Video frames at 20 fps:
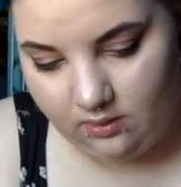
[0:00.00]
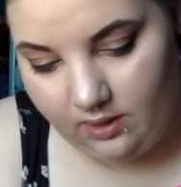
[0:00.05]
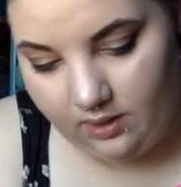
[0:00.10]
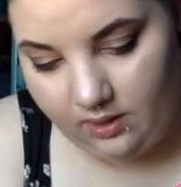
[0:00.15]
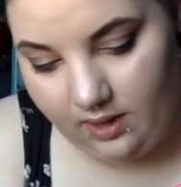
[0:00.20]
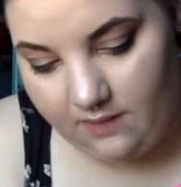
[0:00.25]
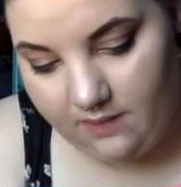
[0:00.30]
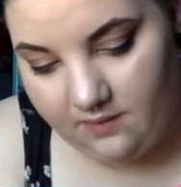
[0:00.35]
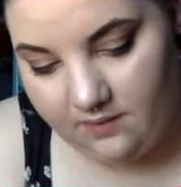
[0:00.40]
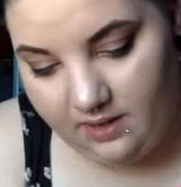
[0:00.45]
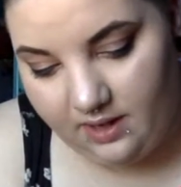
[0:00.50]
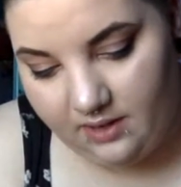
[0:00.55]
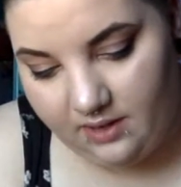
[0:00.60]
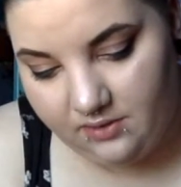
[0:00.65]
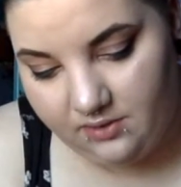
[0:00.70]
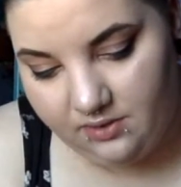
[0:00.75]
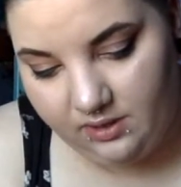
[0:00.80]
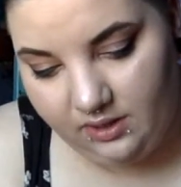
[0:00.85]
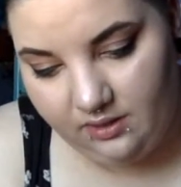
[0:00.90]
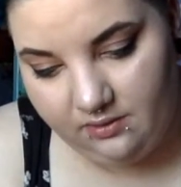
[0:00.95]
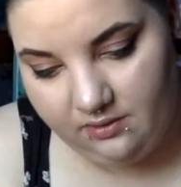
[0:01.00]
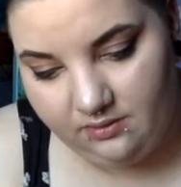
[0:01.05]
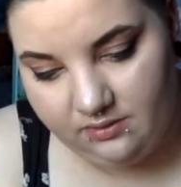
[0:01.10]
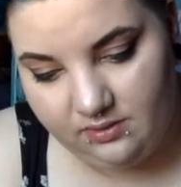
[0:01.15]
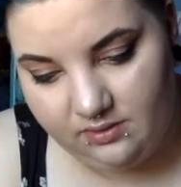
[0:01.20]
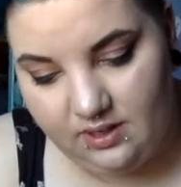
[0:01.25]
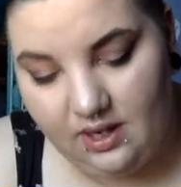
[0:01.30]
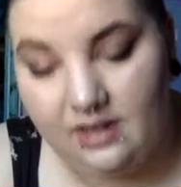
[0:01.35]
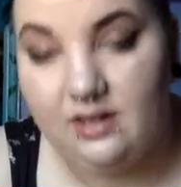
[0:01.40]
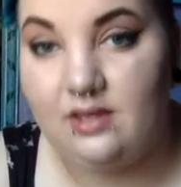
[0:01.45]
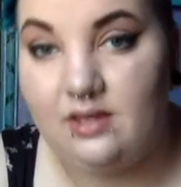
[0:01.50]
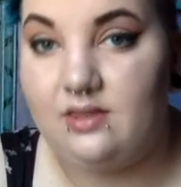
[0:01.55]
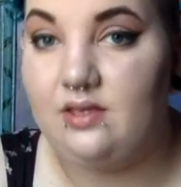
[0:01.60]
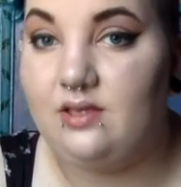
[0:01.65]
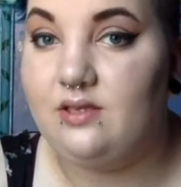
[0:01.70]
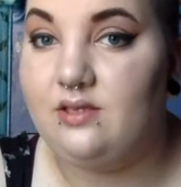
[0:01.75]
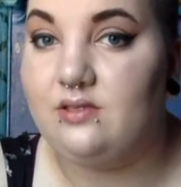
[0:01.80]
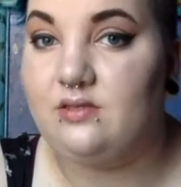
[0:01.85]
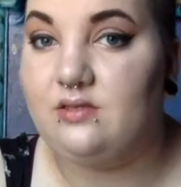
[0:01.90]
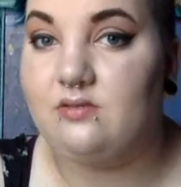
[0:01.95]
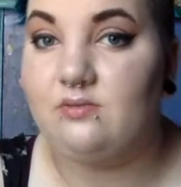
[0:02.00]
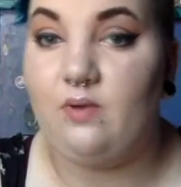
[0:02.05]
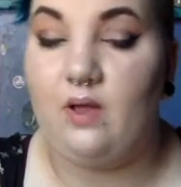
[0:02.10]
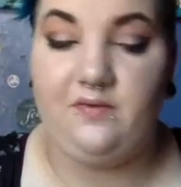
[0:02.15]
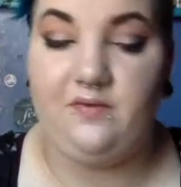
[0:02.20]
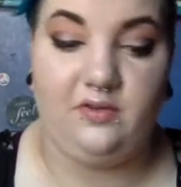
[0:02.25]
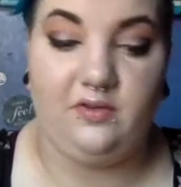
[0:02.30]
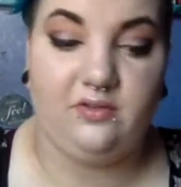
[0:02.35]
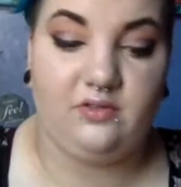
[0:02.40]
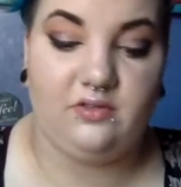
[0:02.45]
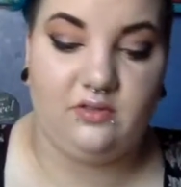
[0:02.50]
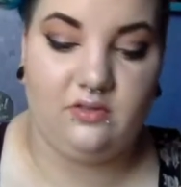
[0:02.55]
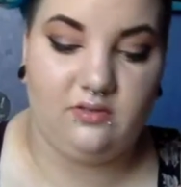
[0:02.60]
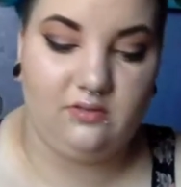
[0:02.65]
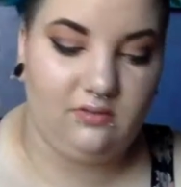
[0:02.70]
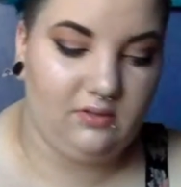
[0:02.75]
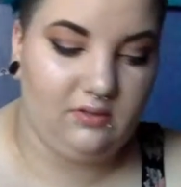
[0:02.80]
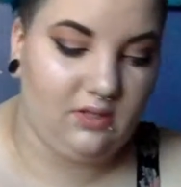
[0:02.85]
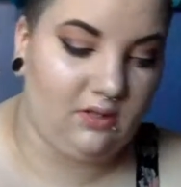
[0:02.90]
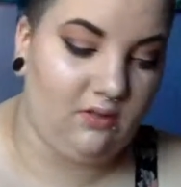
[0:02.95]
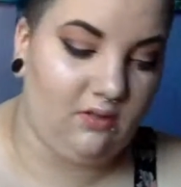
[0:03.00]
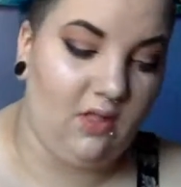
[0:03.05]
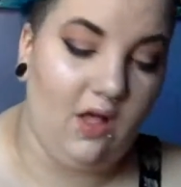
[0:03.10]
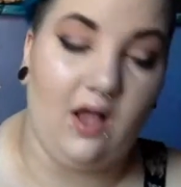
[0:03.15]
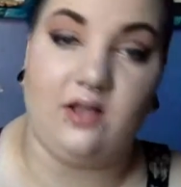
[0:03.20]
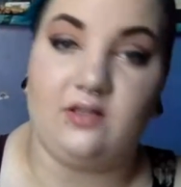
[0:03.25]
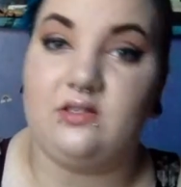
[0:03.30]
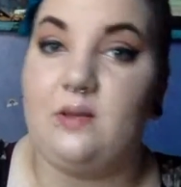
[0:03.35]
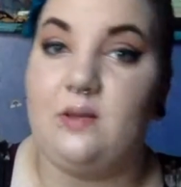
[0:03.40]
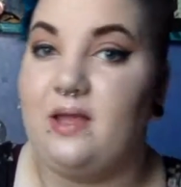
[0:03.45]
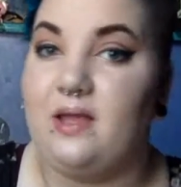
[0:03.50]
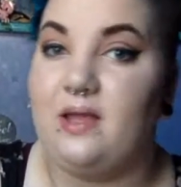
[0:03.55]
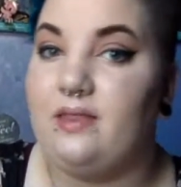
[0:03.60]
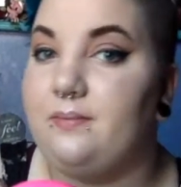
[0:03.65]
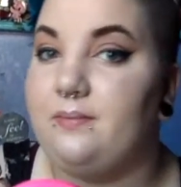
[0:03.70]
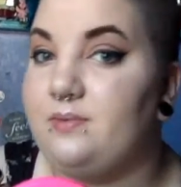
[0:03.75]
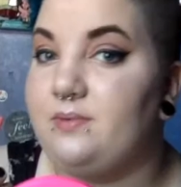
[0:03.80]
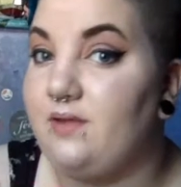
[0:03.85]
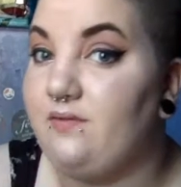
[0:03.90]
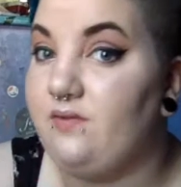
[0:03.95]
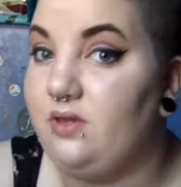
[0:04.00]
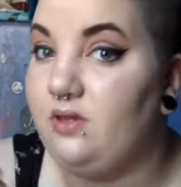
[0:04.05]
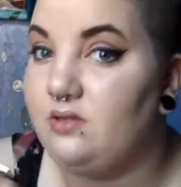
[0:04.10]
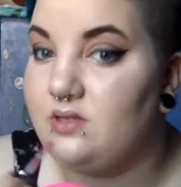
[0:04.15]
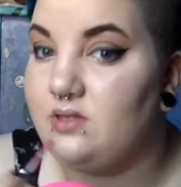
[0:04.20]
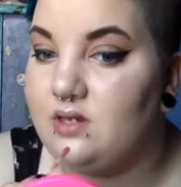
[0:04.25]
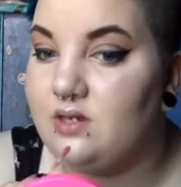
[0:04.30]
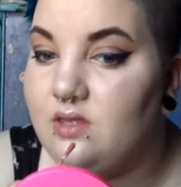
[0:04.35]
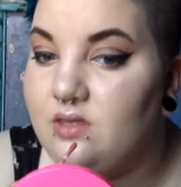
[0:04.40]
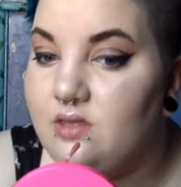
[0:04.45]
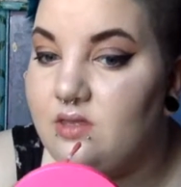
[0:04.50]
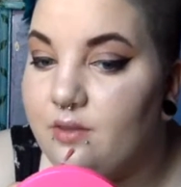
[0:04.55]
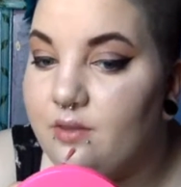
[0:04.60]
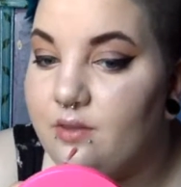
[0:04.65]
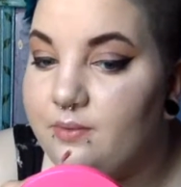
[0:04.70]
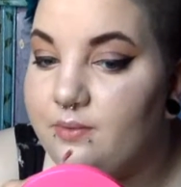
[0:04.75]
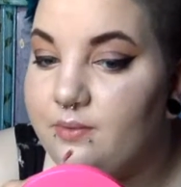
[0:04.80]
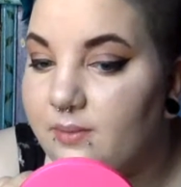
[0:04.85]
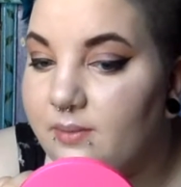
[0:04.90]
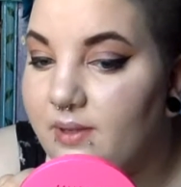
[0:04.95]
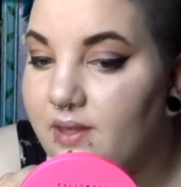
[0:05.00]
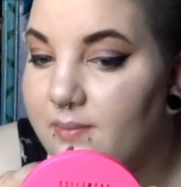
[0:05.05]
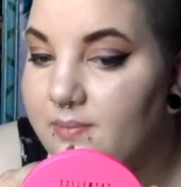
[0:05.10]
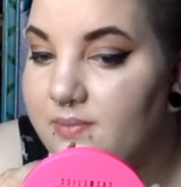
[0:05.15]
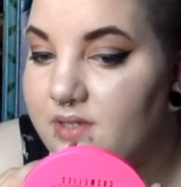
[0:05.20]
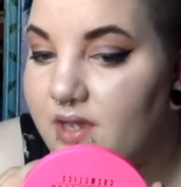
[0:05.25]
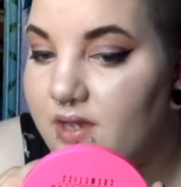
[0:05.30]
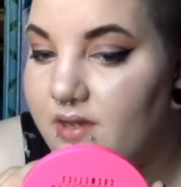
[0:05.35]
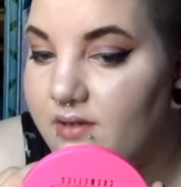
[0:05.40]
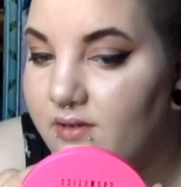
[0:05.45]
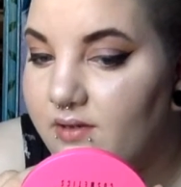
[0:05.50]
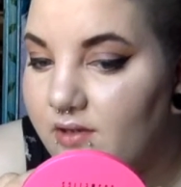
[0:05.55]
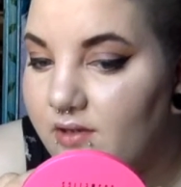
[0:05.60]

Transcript: I haven't actually used any of these. Well, I've used the gloss on my lips. I haven't used any of the other ones on my lips yet.